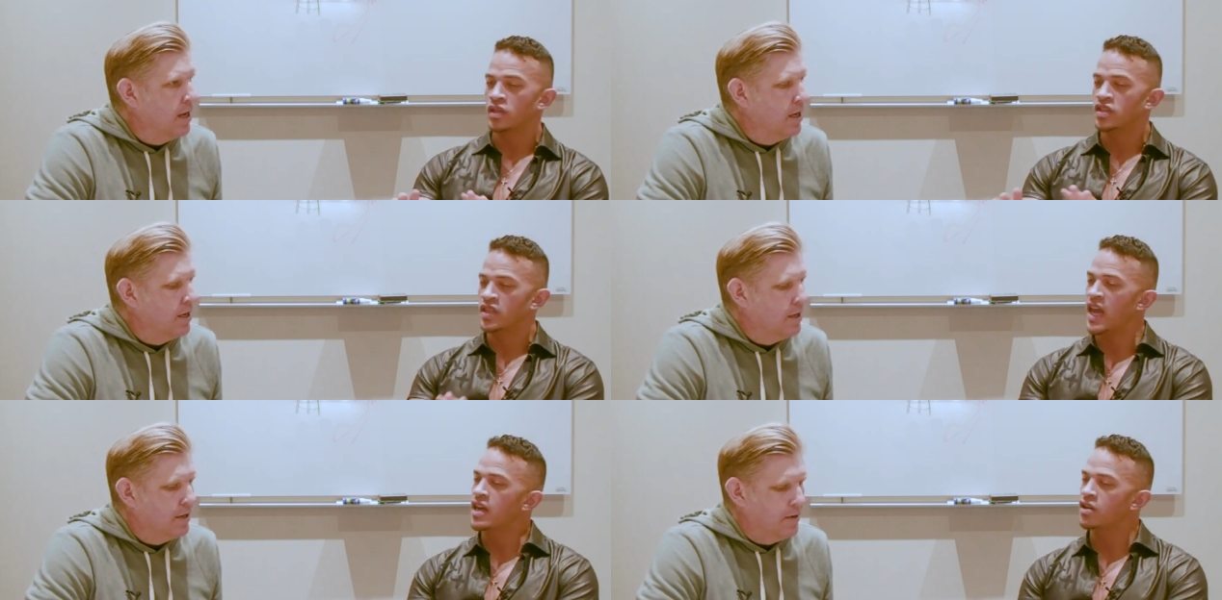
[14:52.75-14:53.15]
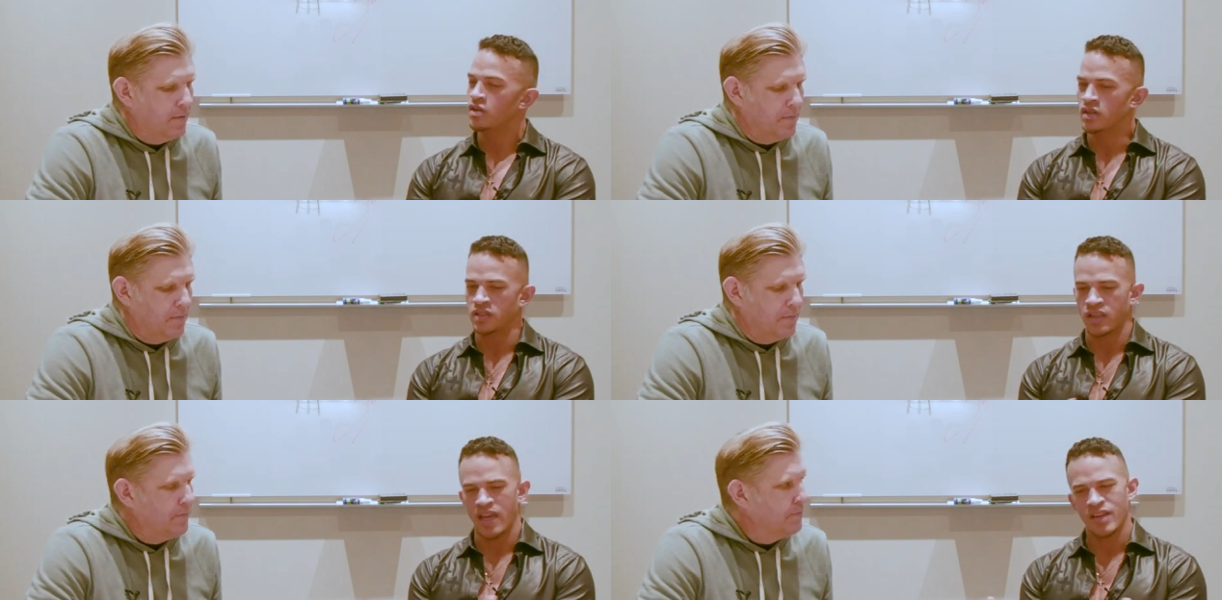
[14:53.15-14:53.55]
Speaker 1: Taker
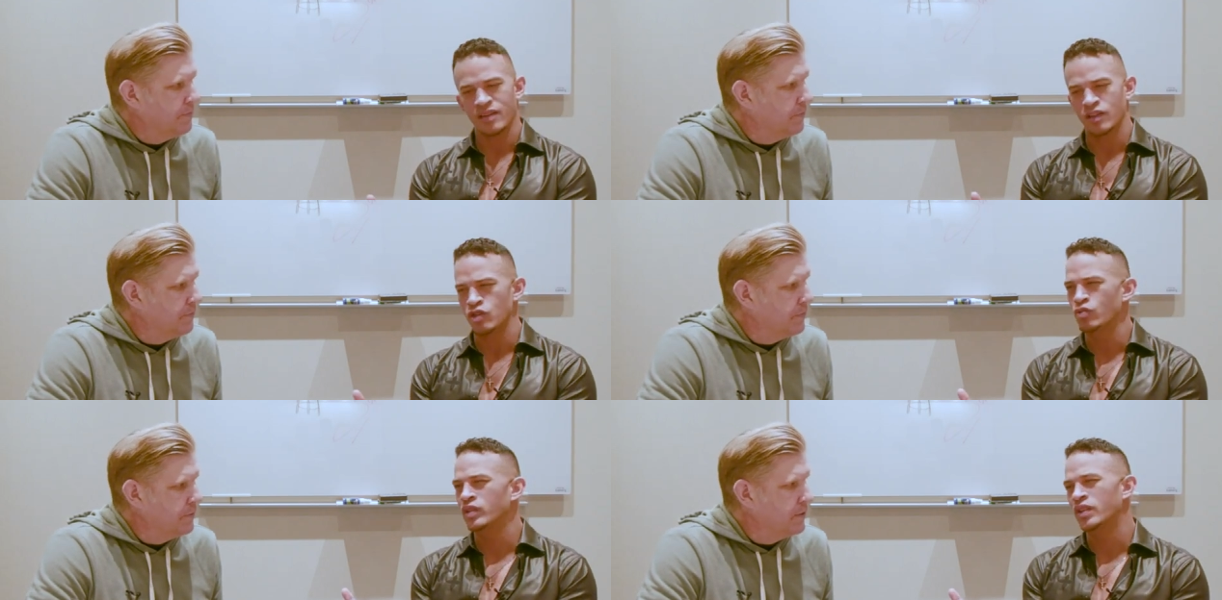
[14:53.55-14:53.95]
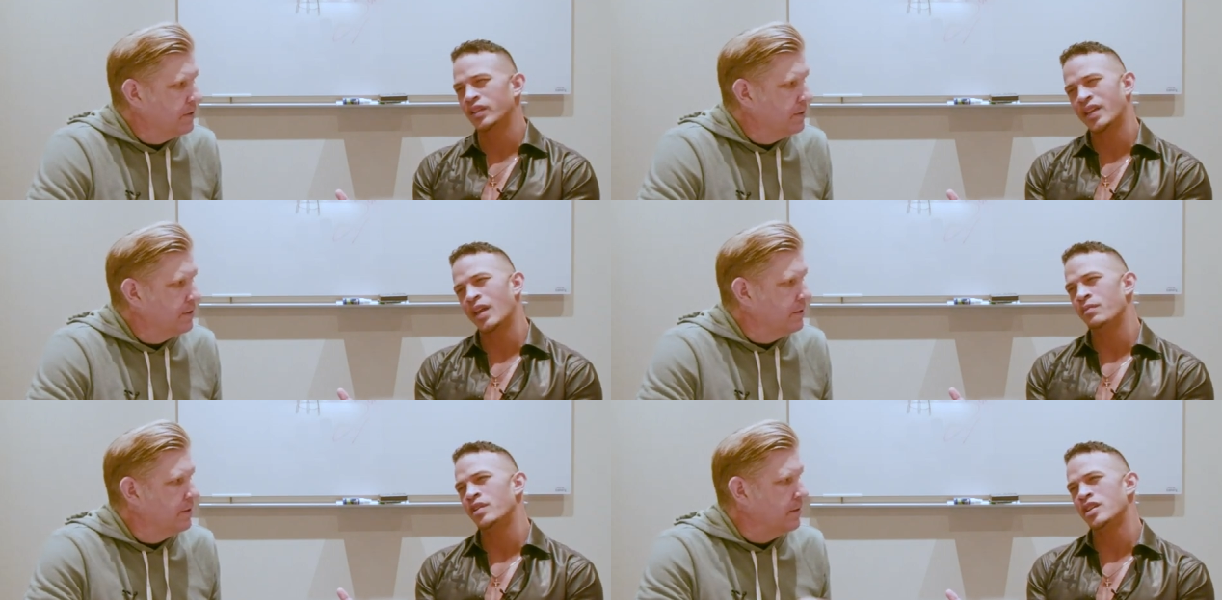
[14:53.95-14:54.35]
is like you would
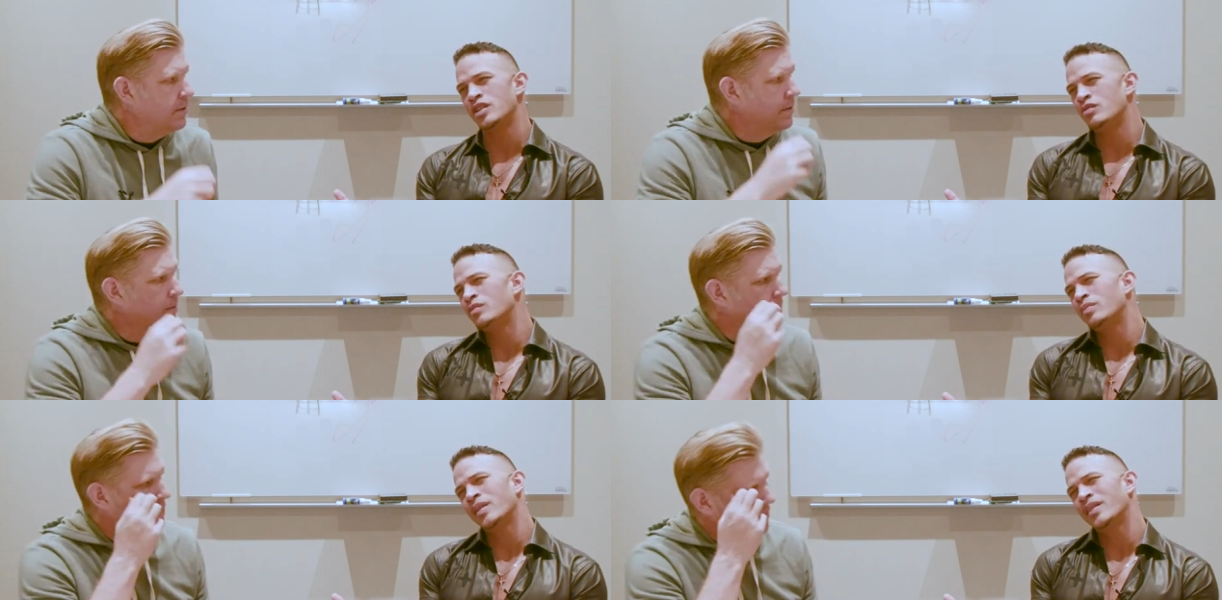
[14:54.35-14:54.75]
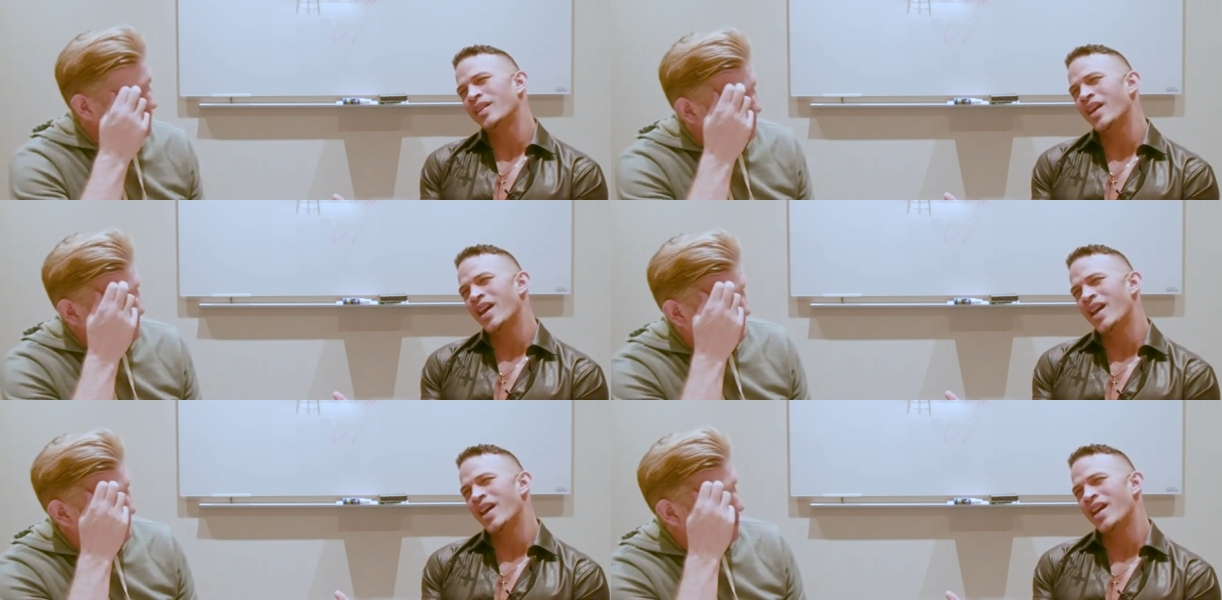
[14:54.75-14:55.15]
look at me and you would be like,
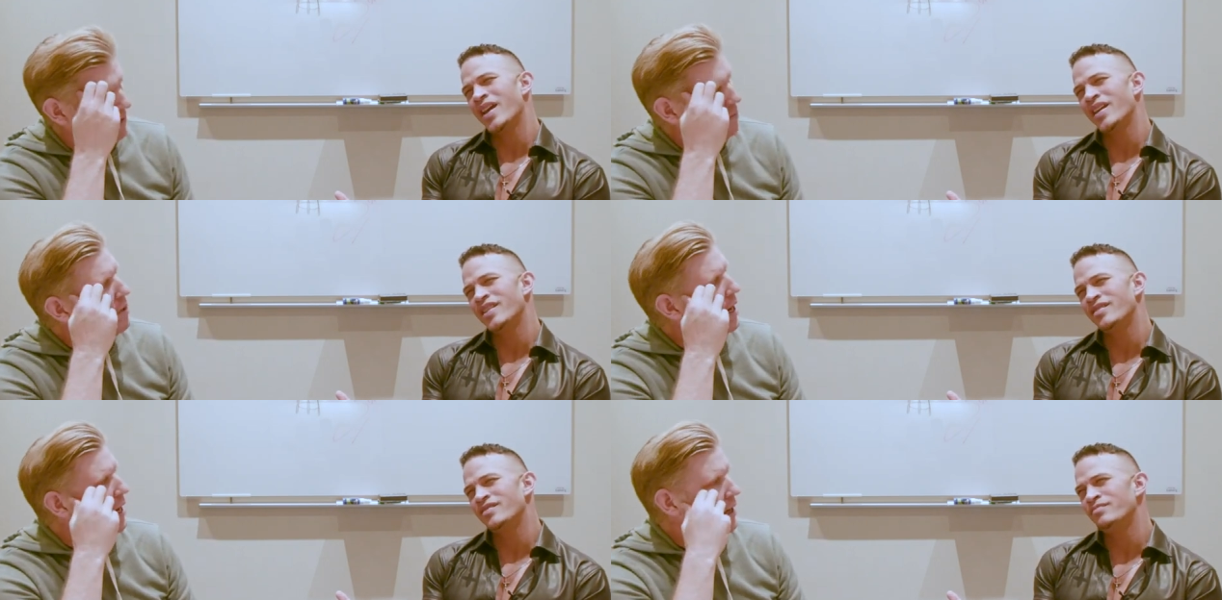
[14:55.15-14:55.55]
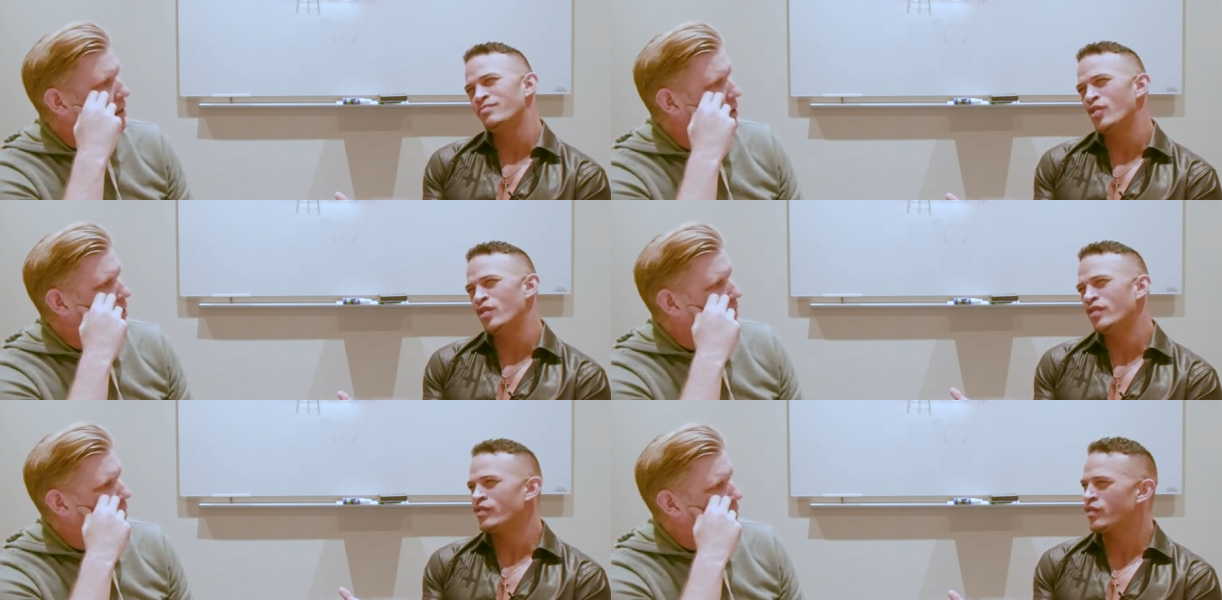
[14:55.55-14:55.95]
ah, you're
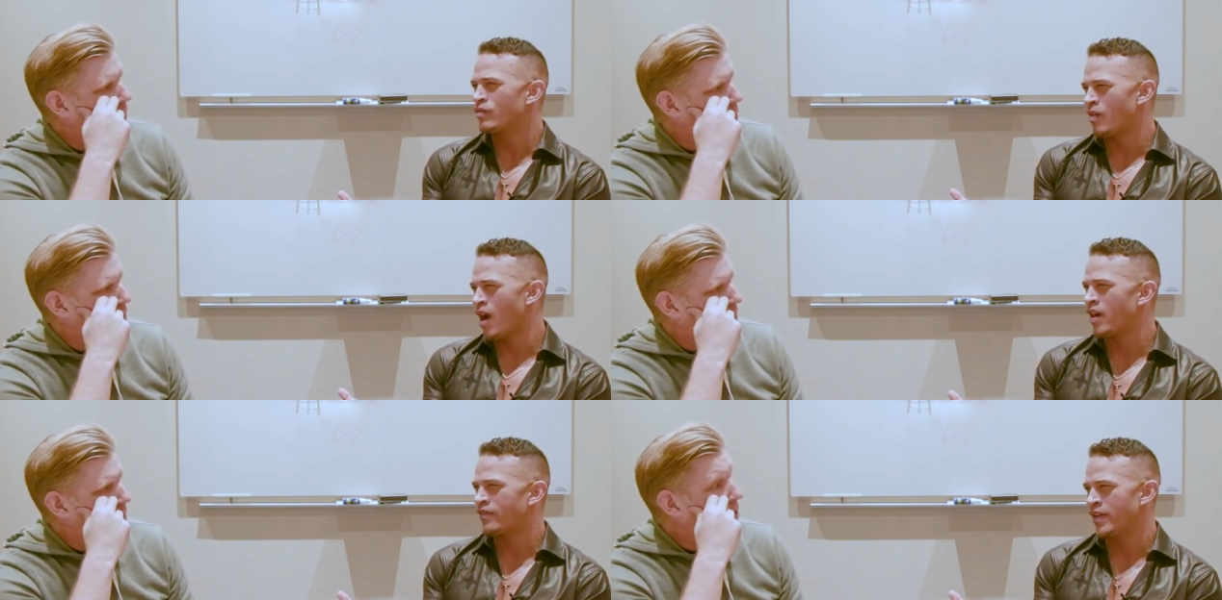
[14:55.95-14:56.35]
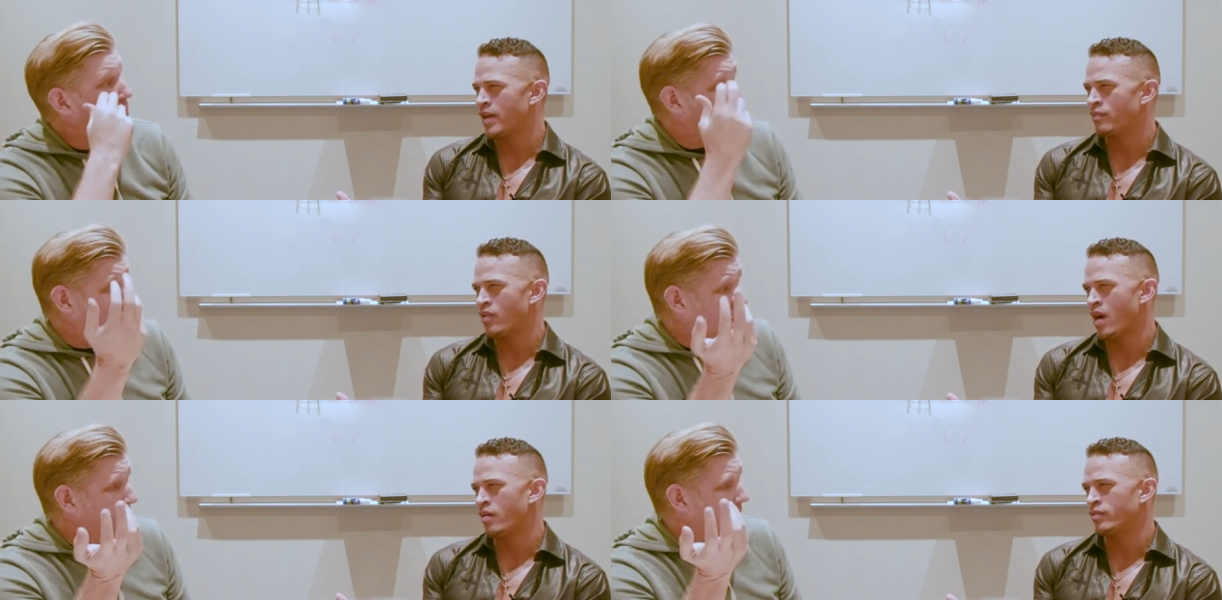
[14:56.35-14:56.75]
more of a rock fan.
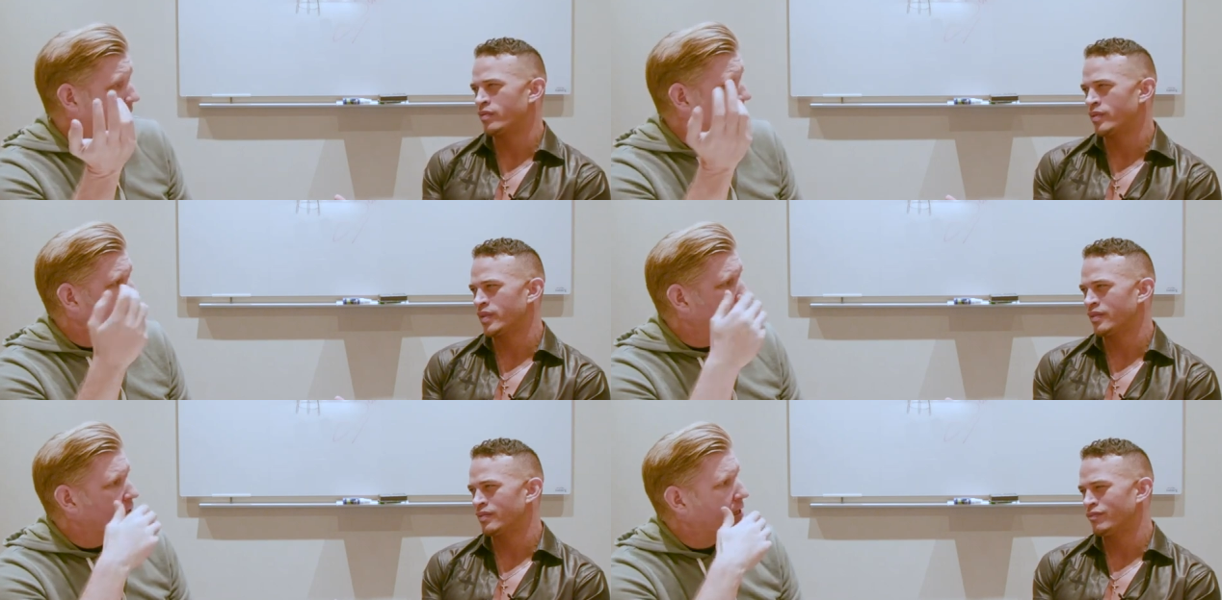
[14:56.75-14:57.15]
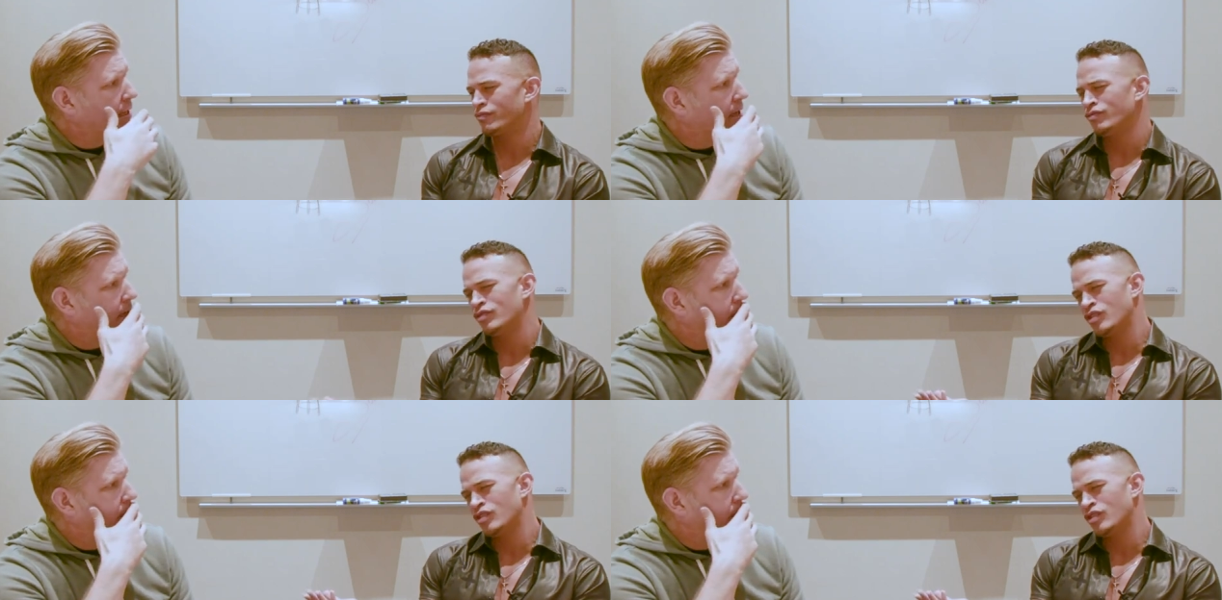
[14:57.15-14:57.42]
The Rock probably. makes sense, yeah.